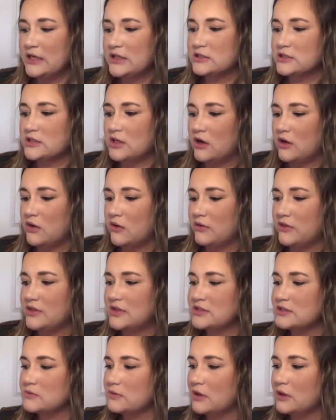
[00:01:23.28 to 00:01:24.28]
so
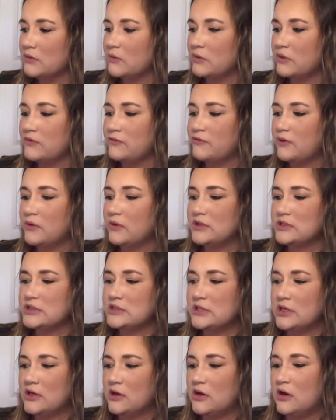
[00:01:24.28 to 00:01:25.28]
this week we're
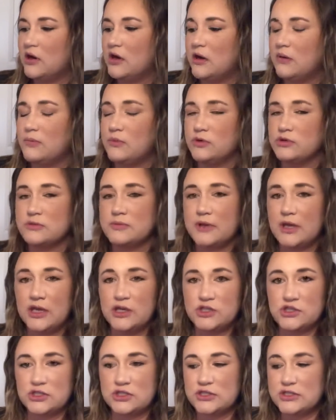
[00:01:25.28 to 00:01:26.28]
focusing on
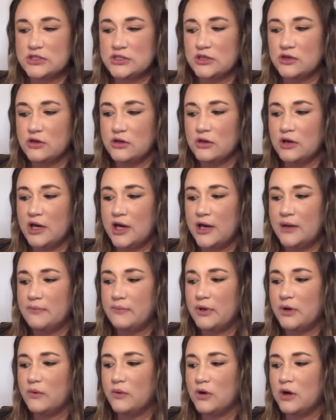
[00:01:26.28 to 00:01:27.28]
multiplication still,
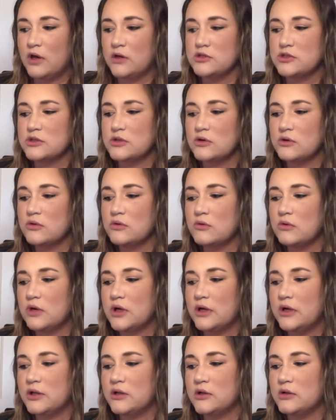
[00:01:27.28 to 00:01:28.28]
um, but we're also
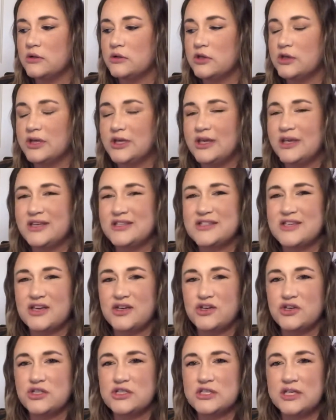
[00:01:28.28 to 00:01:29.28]
looking into
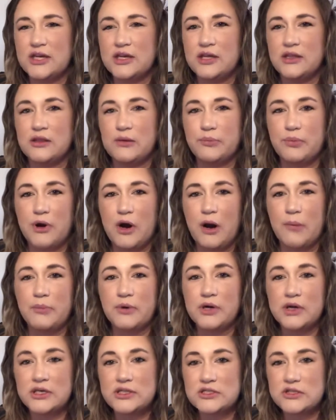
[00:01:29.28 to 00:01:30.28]
understanding the
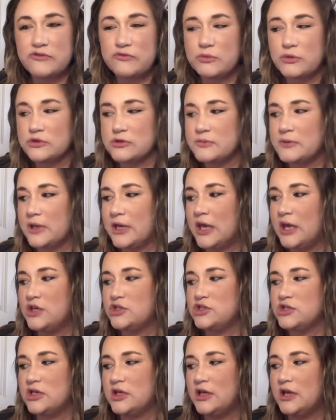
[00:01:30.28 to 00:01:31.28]
properties of
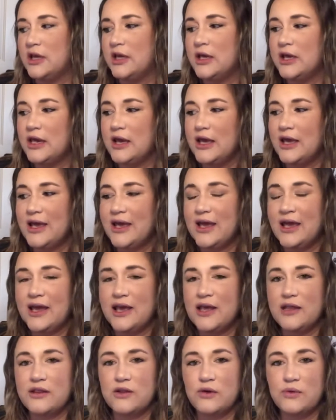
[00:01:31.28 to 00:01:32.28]
multiplication
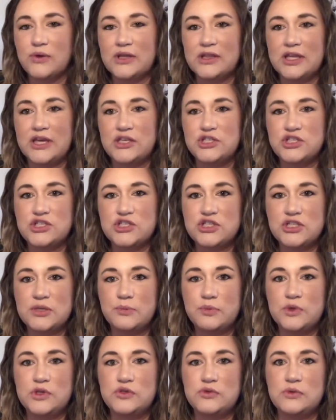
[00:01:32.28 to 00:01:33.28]
and the
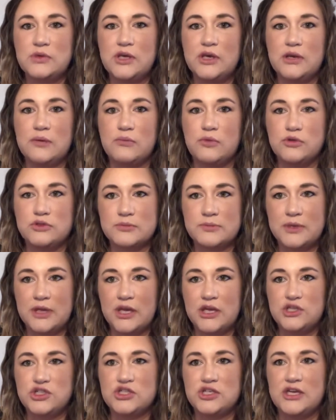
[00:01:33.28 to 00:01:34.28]
relationship between
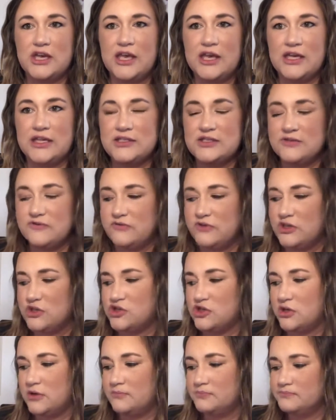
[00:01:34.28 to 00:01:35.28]
multiplication and
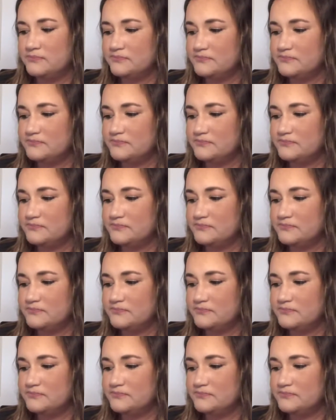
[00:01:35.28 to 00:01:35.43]
division.